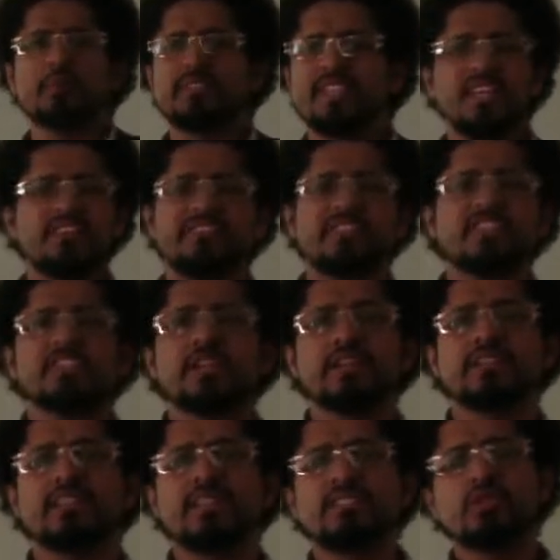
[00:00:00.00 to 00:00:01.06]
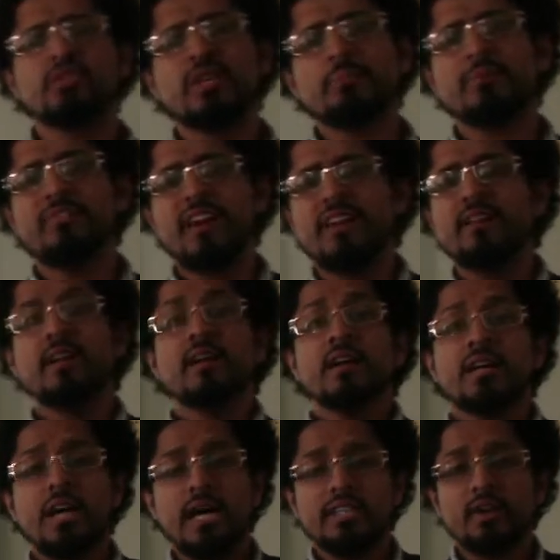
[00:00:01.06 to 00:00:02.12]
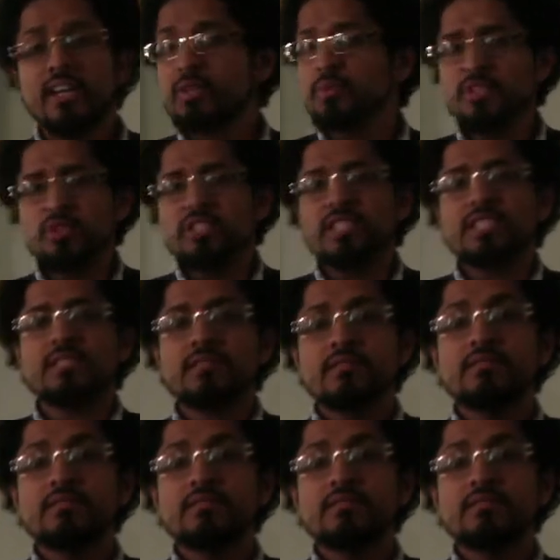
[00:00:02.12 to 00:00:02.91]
It's inefficient. And so they provide contracts which you just